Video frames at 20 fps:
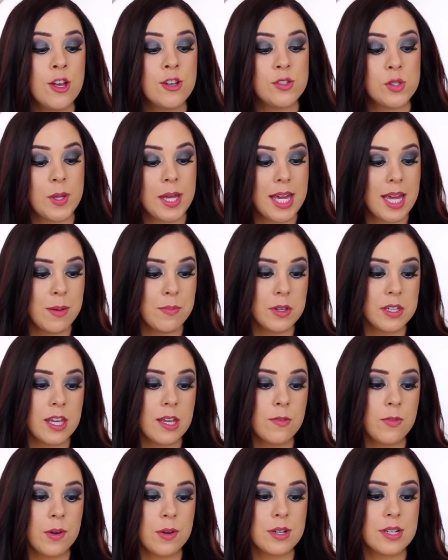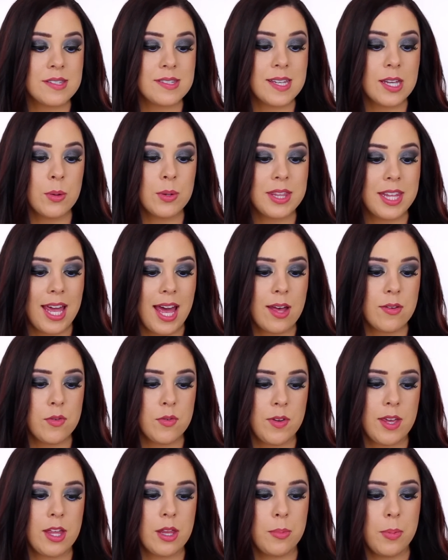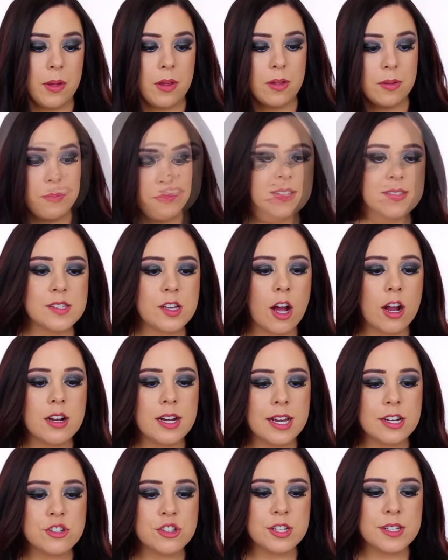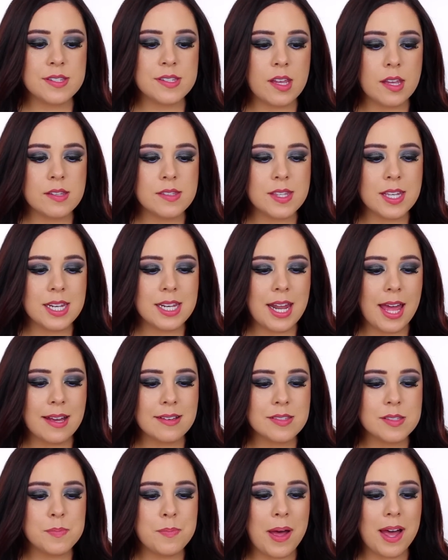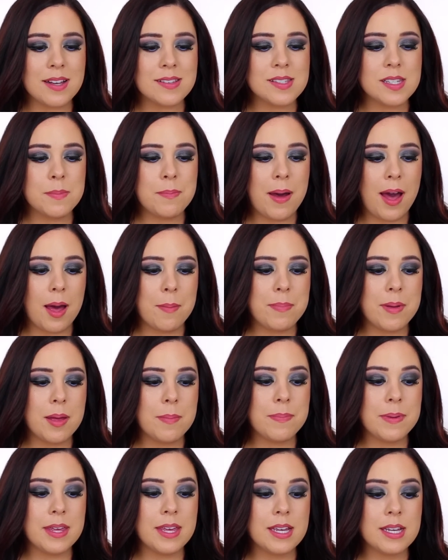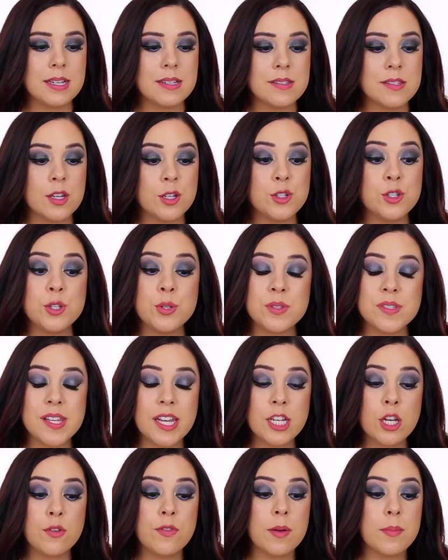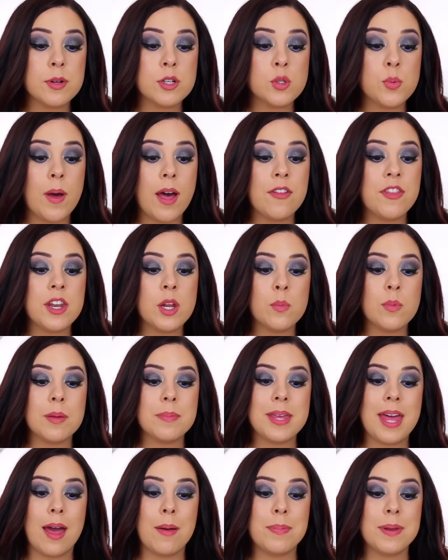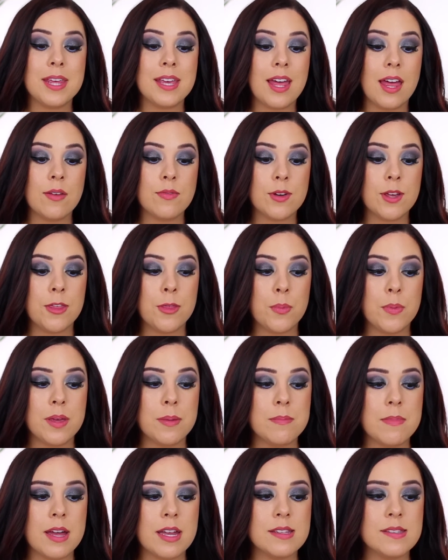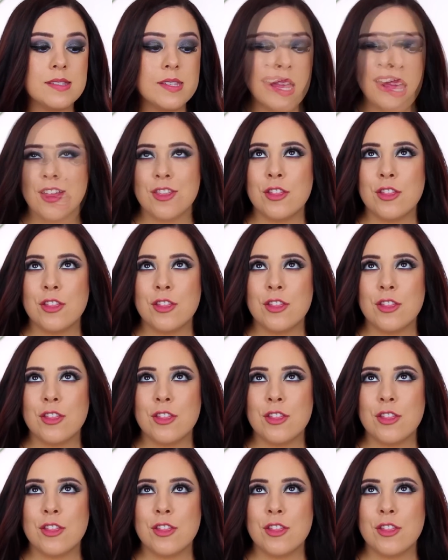So I am looking forward to seeing what they have available. This card actually says the next boxy pop-up is Tuesday, November 12th and it will be happening every three months.